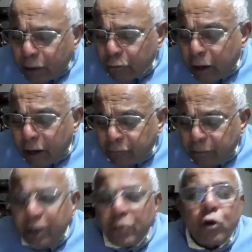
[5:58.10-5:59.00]
Now you
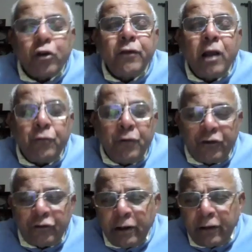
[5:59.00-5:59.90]
ask me, what is our
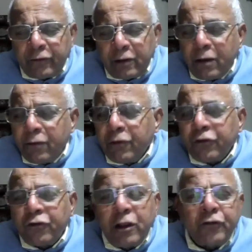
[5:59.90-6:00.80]
wish list? Wish